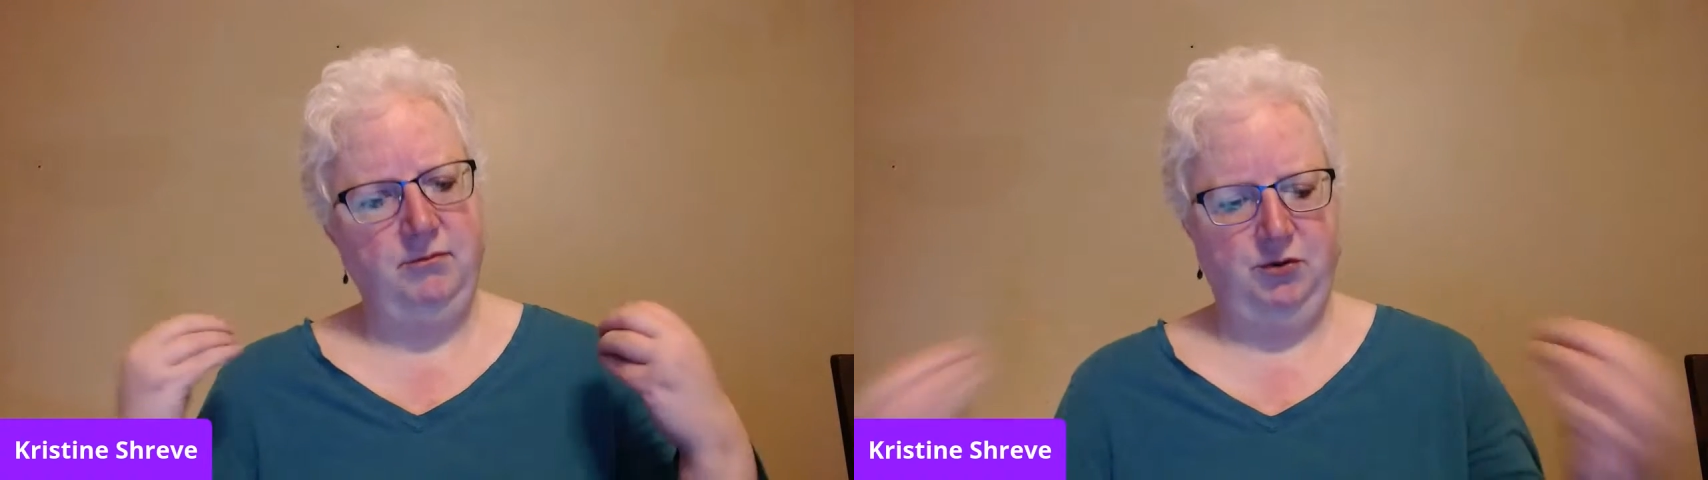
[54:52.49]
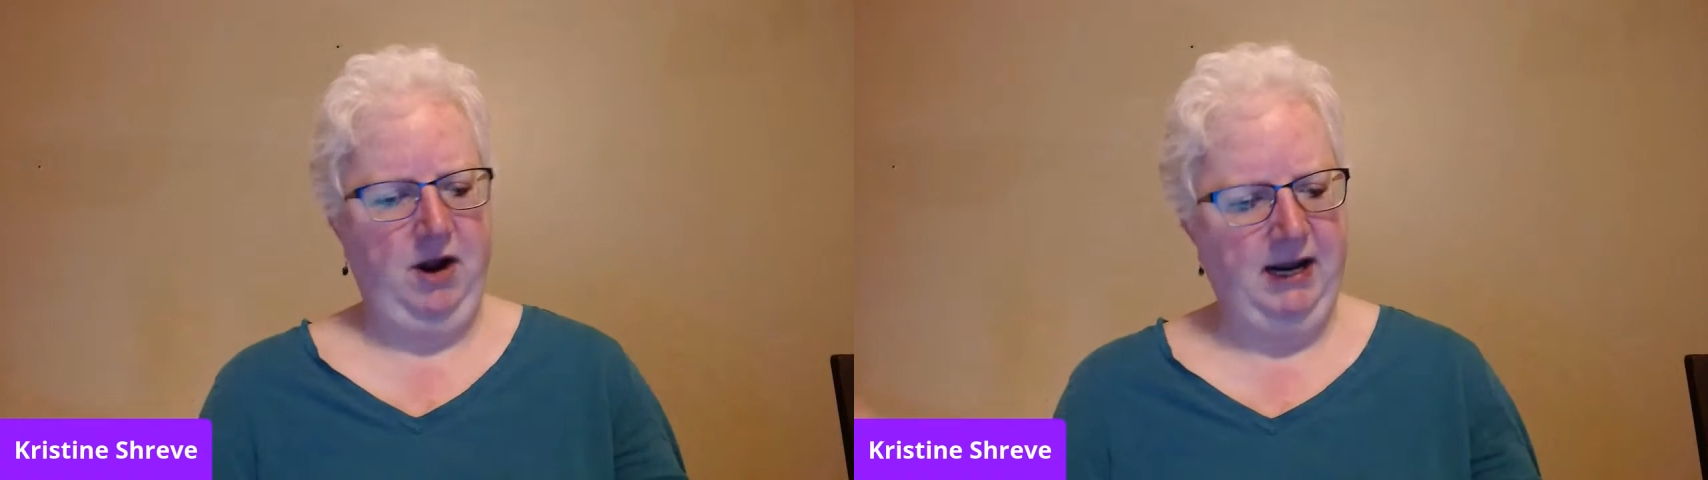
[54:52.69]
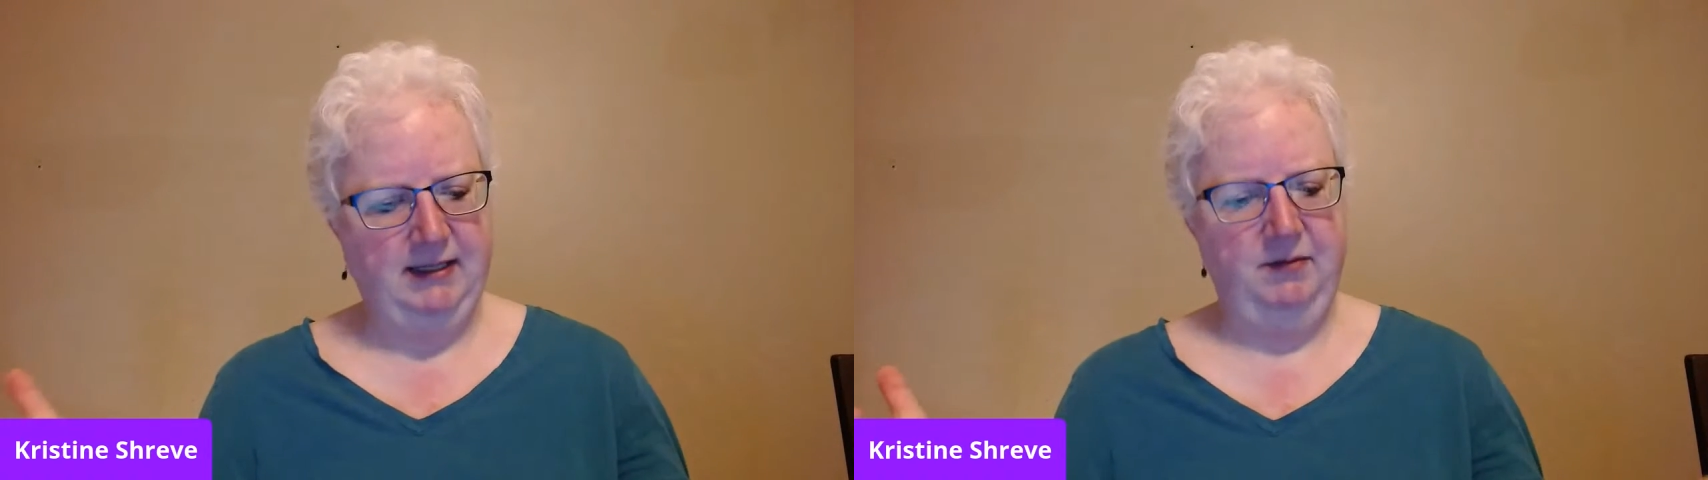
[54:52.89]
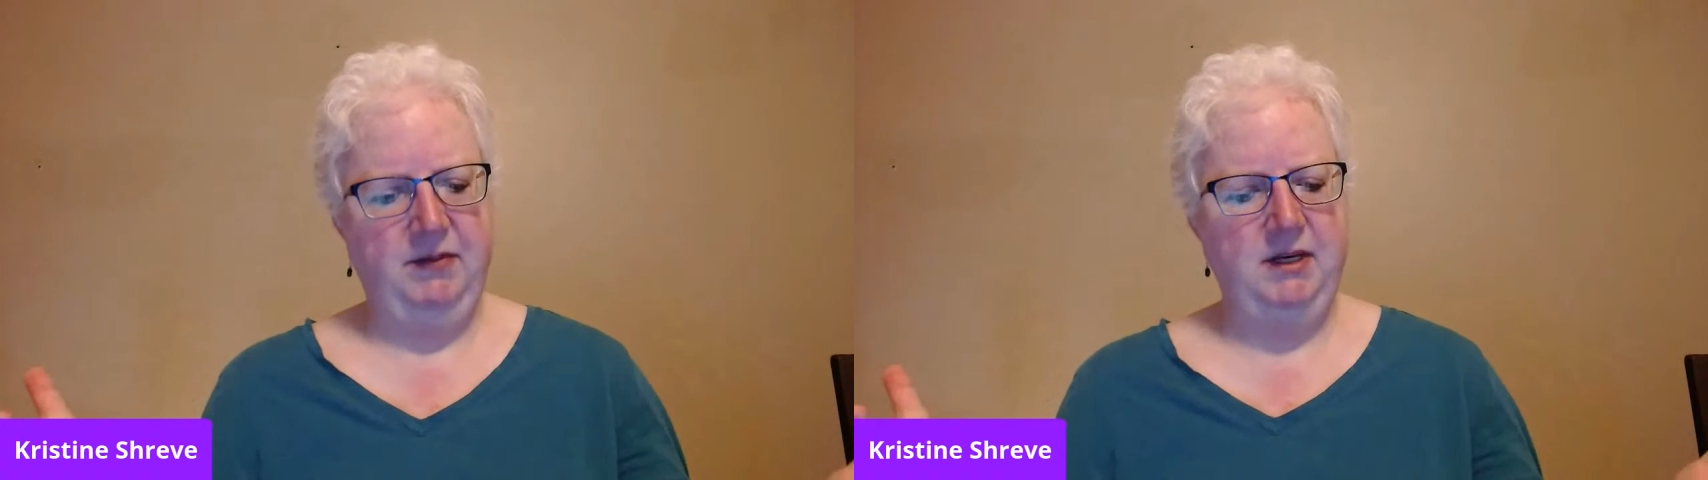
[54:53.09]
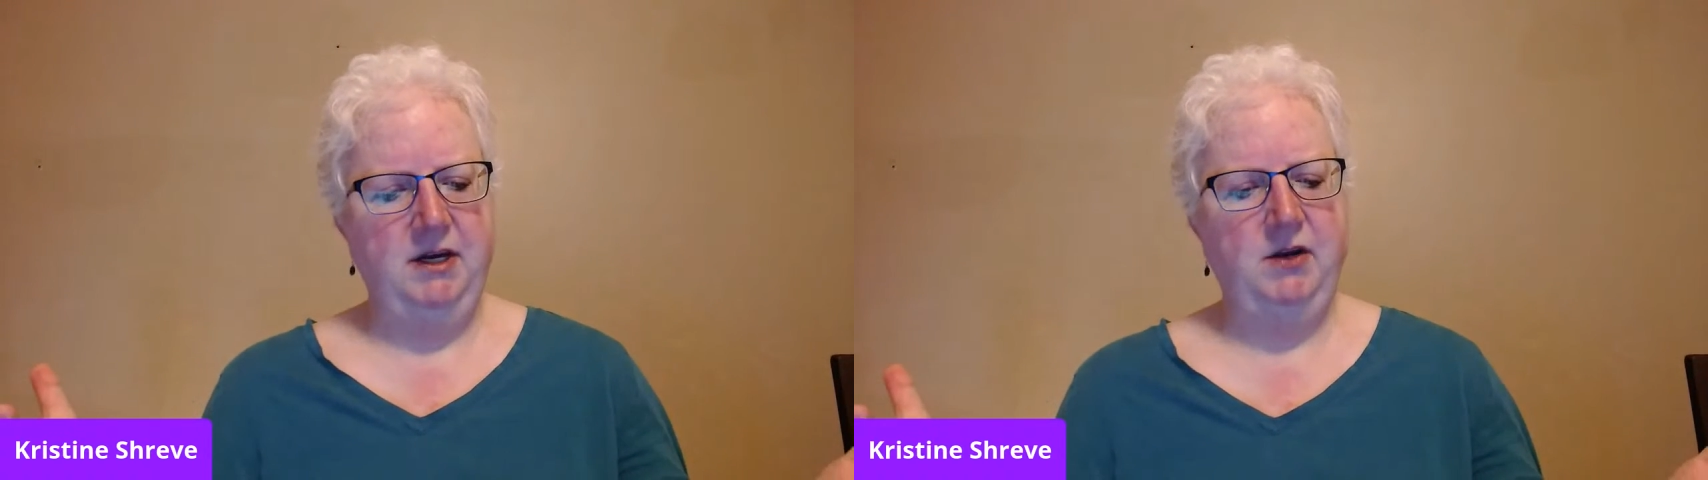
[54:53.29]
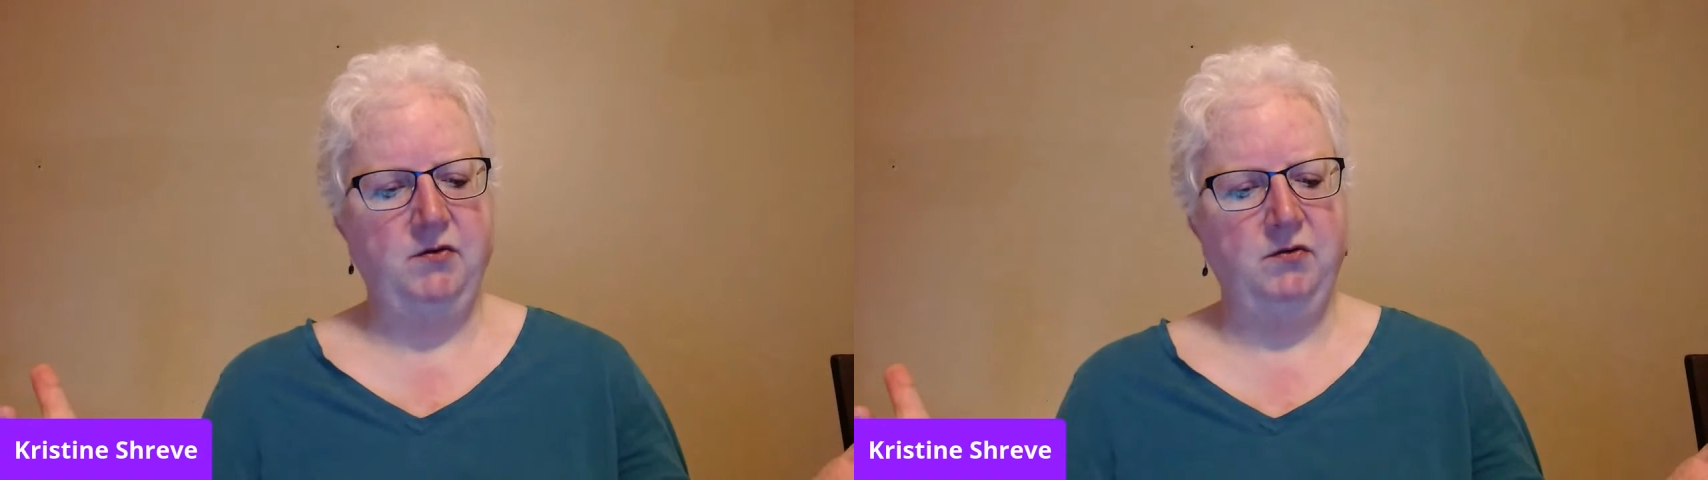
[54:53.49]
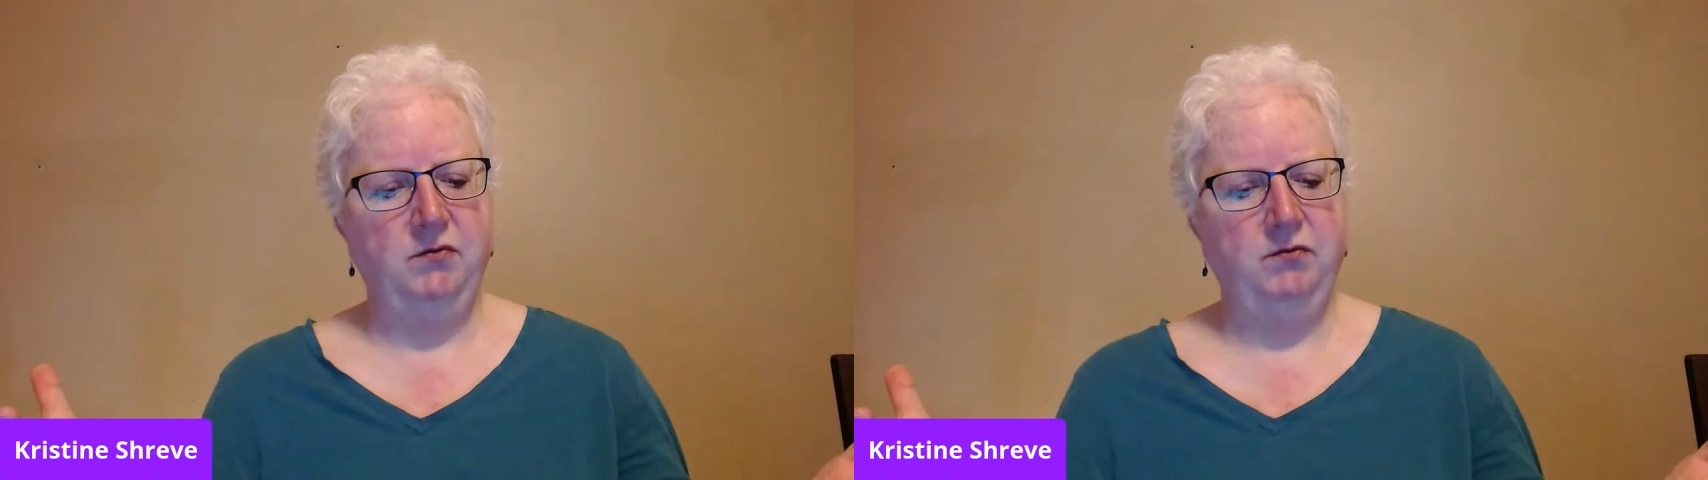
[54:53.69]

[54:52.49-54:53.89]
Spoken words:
try something new